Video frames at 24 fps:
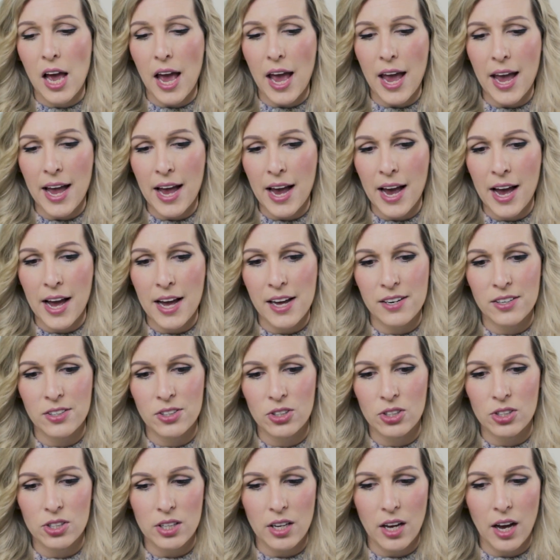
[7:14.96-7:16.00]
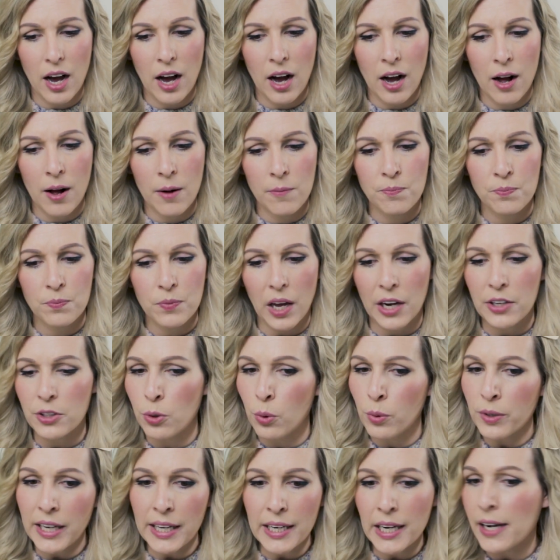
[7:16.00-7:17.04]
And I
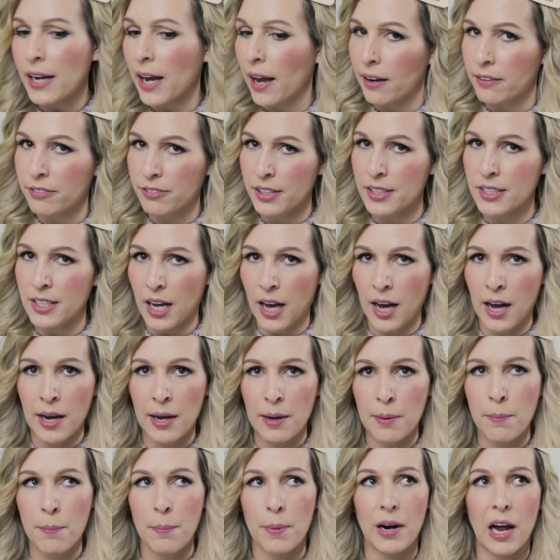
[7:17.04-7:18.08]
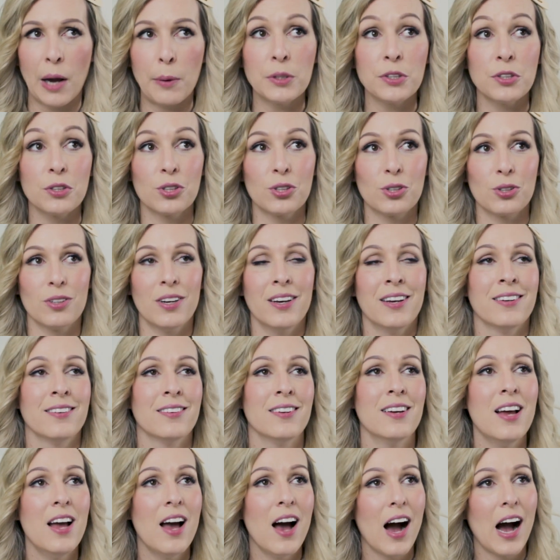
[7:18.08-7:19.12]
don't get it every time, but I
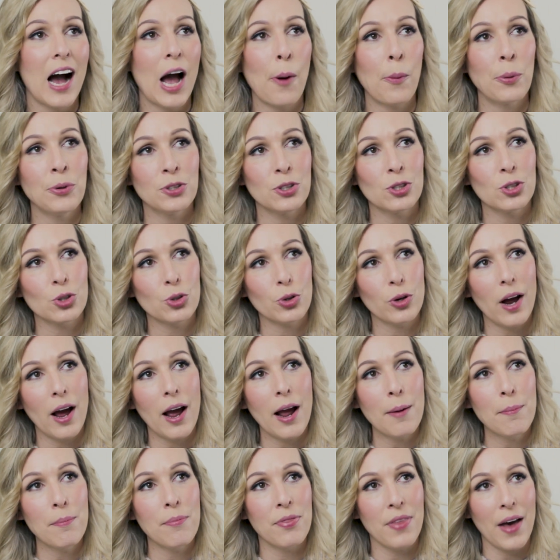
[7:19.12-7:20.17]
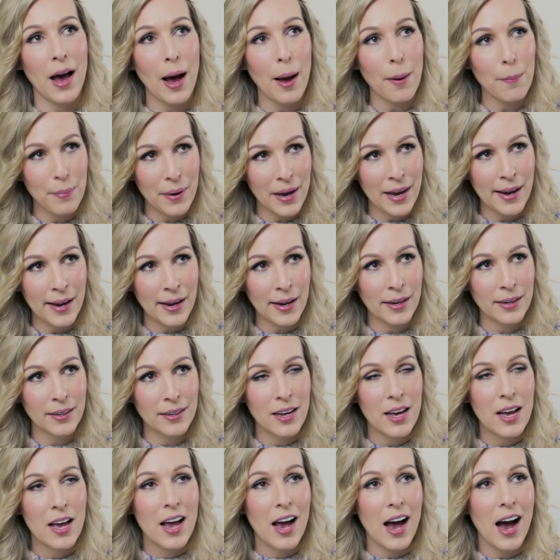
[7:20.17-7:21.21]
would describe that
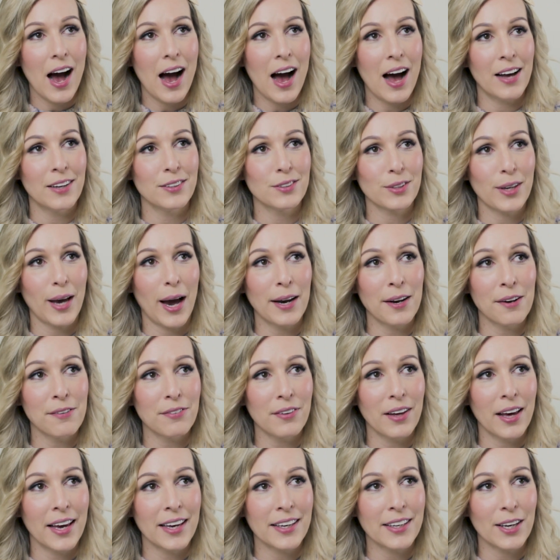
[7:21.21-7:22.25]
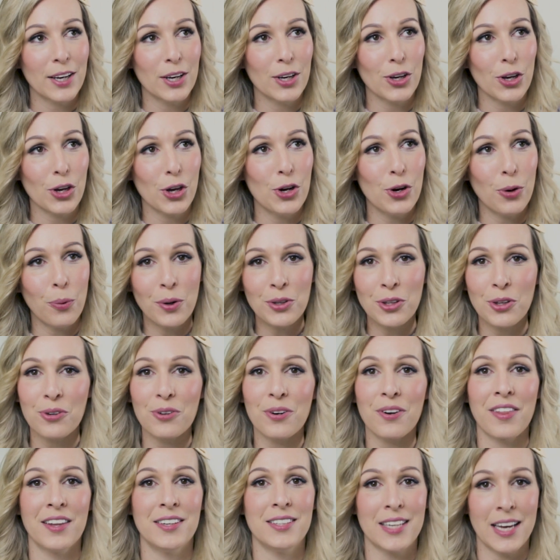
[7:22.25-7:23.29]
pain as kind of like, you know, when you go
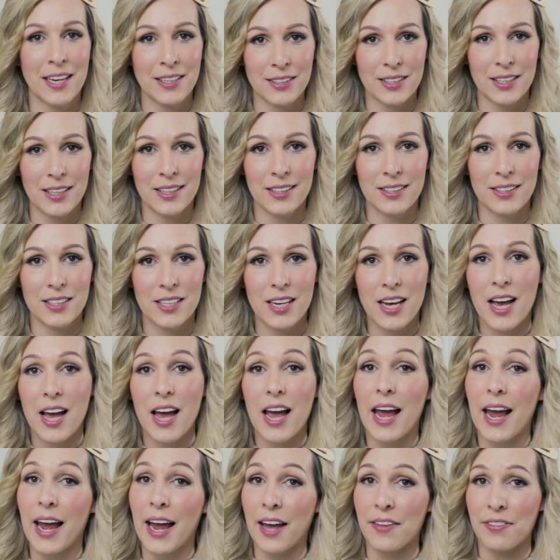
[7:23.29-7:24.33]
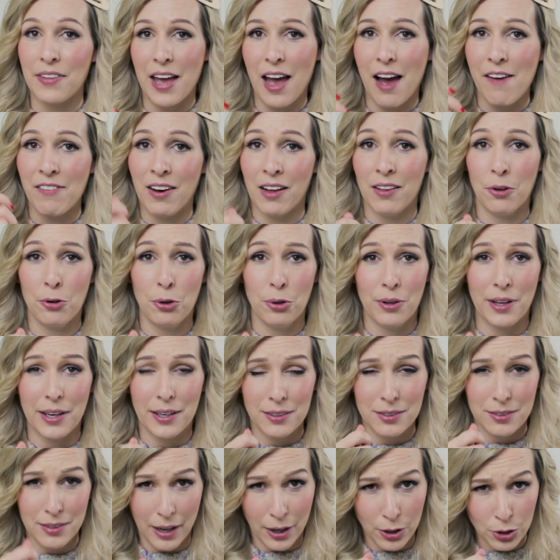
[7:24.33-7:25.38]
to the dentist and they have that little like
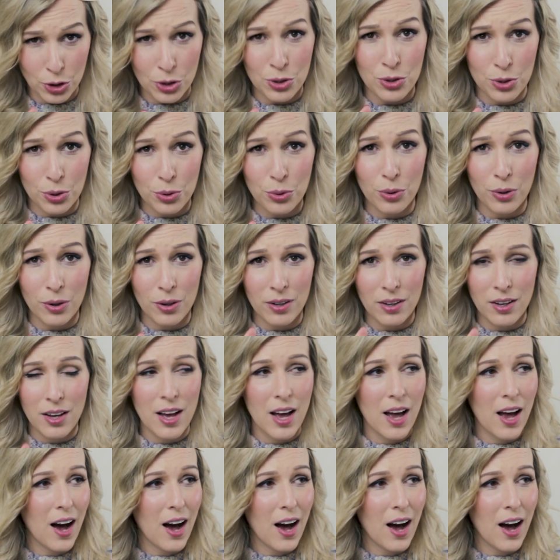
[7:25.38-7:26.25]
suction tool,